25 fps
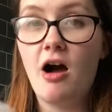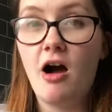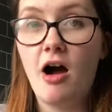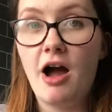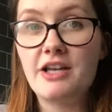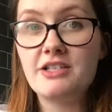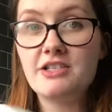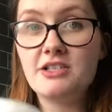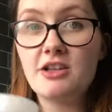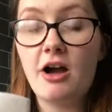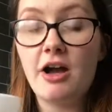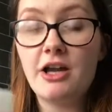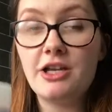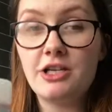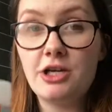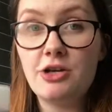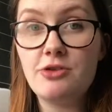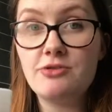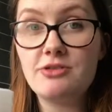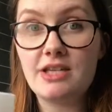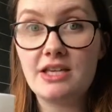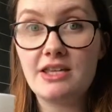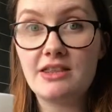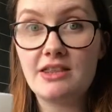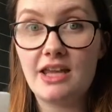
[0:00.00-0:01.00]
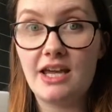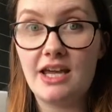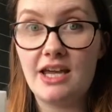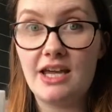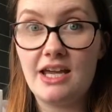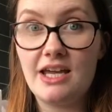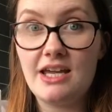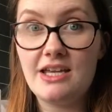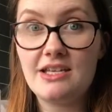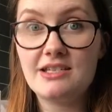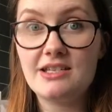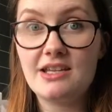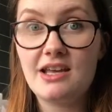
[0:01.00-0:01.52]
I started using
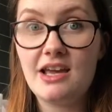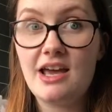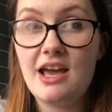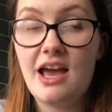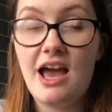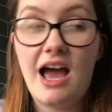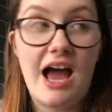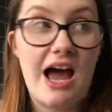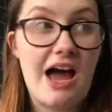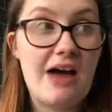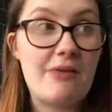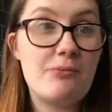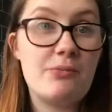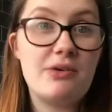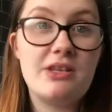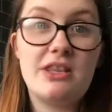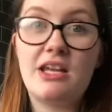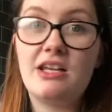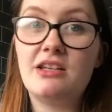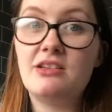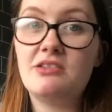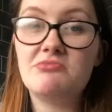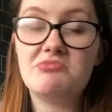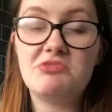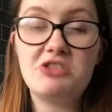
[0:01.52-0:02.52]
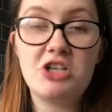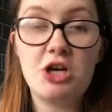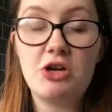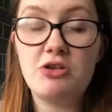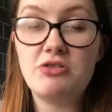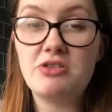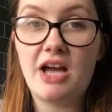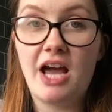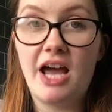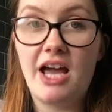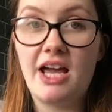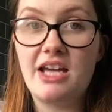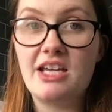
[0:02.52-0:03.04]
these and within 2
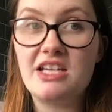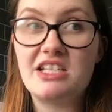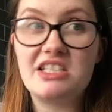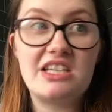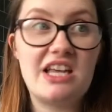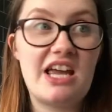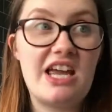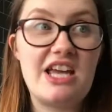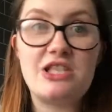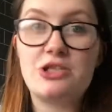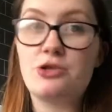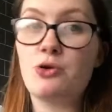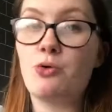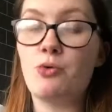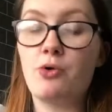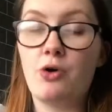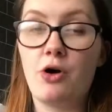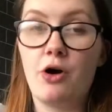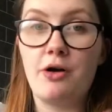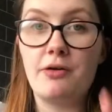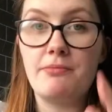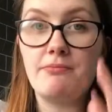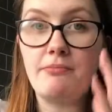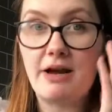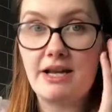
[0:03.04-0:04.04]
days, it's all gone.